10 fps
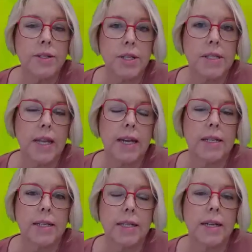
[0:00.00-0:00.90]
just get
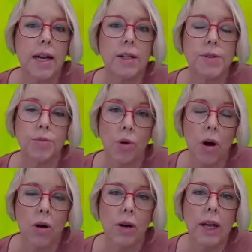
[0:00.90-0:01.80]
details
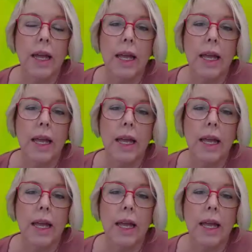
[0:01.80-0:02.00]
wrong,